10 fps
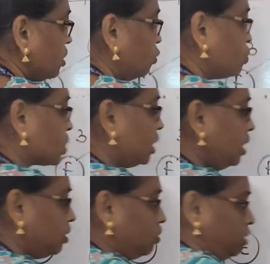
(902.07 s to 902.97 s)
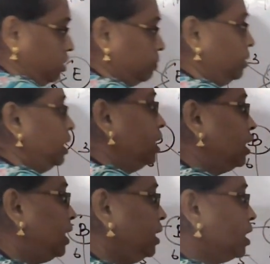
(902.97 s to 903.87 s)
the Kruskal algorithm.
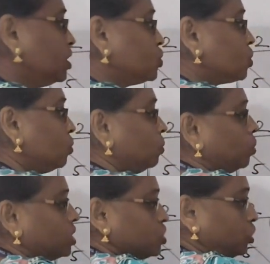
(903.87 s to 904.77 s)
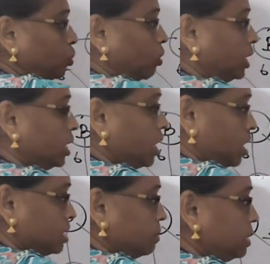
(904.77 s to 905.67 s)
Right? So what is the total
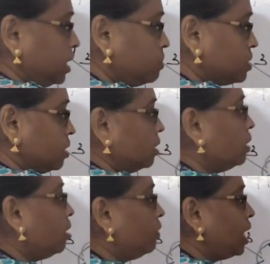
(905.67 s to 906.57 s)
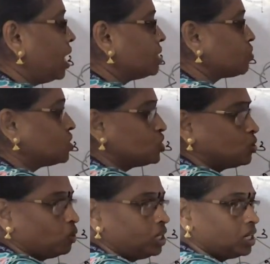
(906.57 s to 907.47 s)
cost? Sometimes they will ask what is the
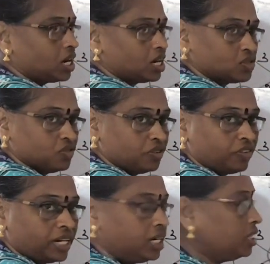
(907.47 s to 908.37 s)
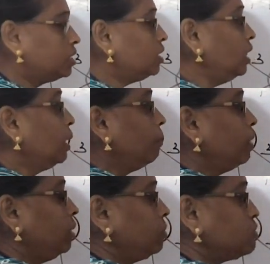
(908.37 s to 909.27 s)
total cost for finding the
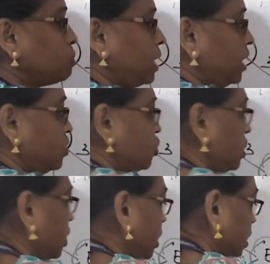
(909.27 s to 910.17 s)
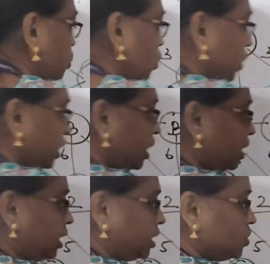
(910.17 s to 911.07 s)
minimum spanning tree. So here
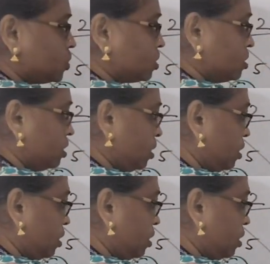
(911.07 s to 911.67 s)
it is